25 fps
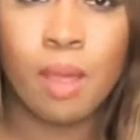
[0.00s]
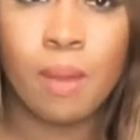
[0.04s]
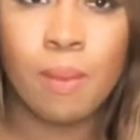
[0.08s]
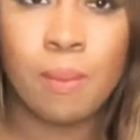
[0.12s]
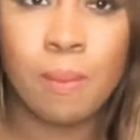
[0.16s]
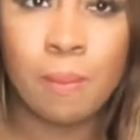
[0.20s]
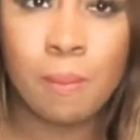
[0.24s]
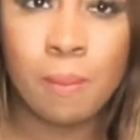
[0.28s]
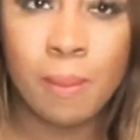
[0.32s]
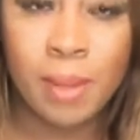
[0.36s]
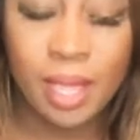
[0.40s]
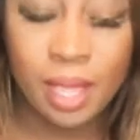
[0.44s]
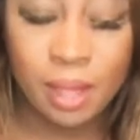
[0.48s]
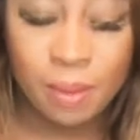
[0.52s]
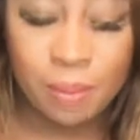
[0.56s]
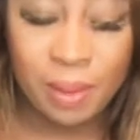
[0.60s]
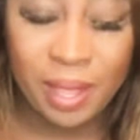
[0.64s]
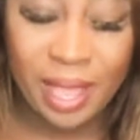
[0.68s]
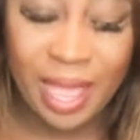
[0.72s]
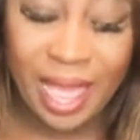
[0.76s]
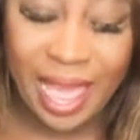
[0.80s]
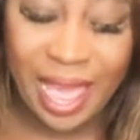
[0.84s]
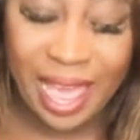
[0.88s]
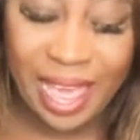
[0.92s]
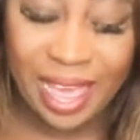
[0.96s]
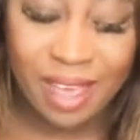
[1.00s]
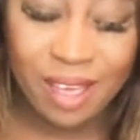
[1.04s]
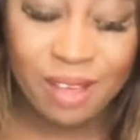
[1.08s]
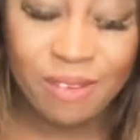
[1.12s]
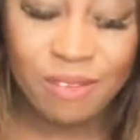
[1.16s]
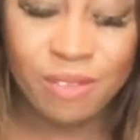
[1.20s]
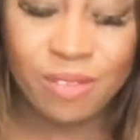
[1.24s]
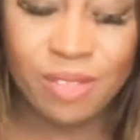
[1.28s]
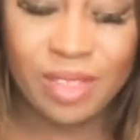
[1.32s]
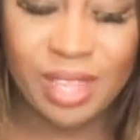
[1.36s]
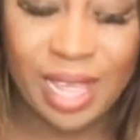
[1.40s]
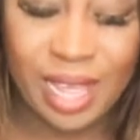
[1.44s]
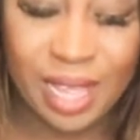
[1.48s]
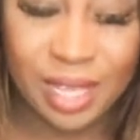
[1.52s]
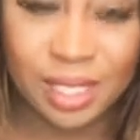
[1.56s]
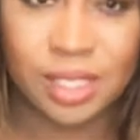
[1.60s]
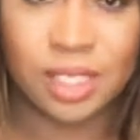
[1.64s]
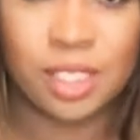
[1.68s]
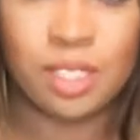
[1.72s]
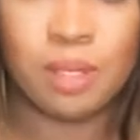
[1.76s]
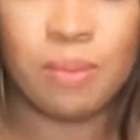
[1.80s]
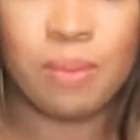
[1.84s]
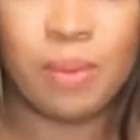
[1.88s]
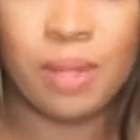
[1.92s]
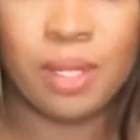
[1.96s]
Maybe have that
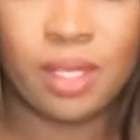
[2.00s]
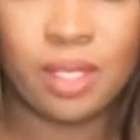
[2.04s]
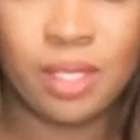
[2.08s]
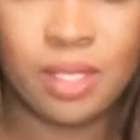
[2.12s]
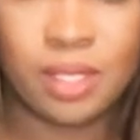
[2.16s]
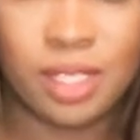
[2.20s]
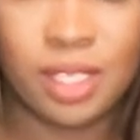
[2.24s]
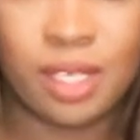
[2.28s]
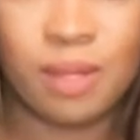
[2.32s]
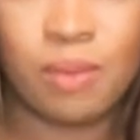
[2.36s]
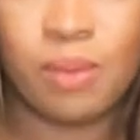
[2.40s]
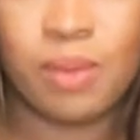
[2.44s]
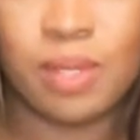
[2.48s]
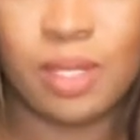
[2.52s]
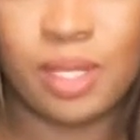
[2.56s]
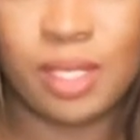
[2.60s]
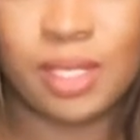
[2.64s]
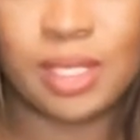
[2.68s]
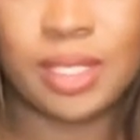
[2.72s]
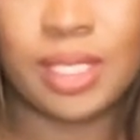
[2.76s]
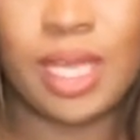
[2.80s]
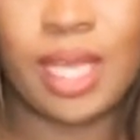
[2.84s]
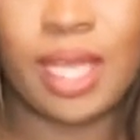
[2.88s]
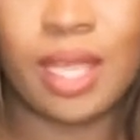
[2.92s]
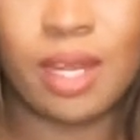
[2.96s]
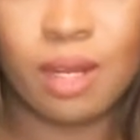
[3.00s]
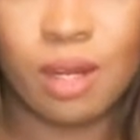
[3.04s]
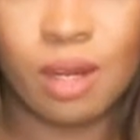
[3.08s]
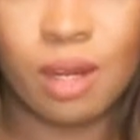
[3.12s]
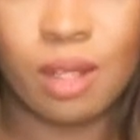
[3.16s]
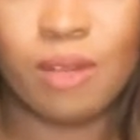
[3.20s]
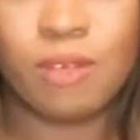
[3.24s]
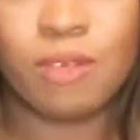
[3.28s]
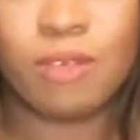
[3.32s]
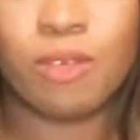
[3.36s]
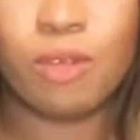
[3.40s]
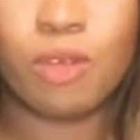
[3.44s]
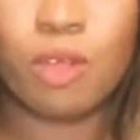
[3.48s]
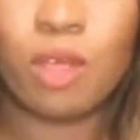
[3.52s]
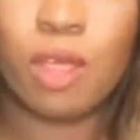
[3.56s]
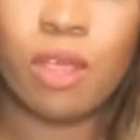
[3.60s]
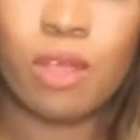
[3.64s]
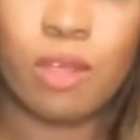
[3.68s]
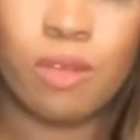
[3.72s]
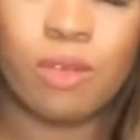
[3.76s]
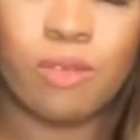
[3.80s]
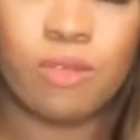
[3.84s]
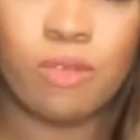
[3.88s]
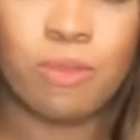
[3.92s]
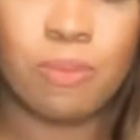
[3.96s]
stability with the Ten
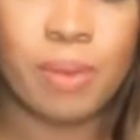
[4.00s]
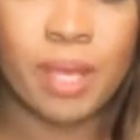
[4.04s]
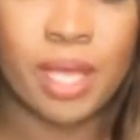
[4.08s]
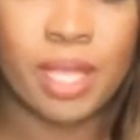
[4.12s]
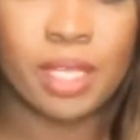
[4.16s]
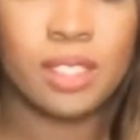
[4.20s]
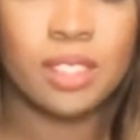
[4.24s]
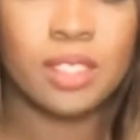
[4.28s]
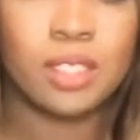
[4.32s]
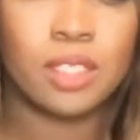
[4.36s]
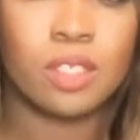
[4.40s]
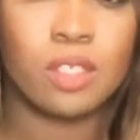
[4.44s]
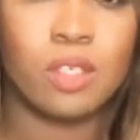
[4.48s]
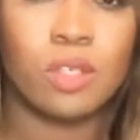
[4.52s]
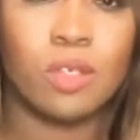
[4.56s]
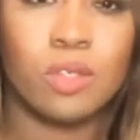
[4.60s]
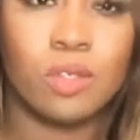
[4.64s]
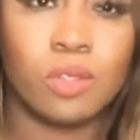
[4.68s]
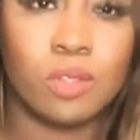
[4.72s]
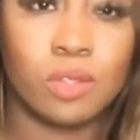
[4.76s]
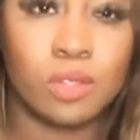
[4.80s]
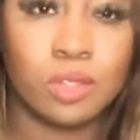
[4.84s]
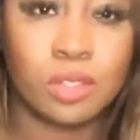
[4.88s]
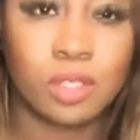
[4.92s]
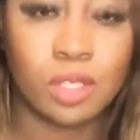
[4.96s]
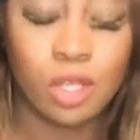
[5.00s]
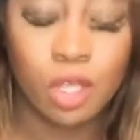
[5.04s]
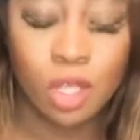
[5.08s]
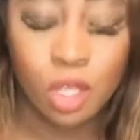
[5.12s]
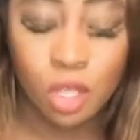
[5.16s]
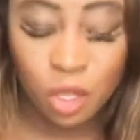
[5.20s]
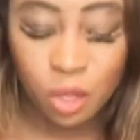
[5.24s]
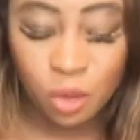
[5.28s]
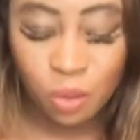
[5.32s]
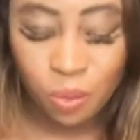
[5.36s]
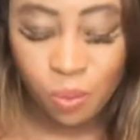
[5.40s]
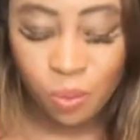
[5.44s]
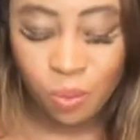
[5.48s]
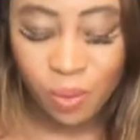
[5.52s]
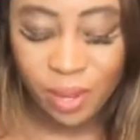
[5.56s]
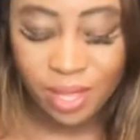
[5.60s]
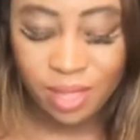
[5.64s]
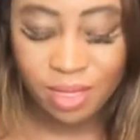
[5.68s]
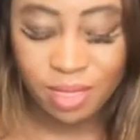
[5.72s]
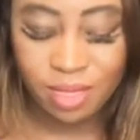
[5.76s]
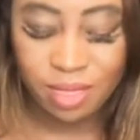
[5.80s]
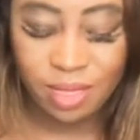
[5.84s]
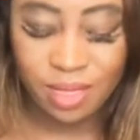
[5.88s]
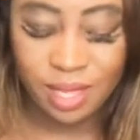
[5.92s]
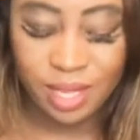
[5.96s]
of Pentacles
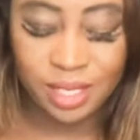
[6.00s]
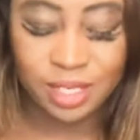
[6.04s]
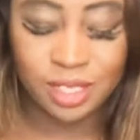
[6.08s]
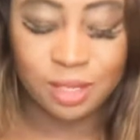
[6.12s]
with this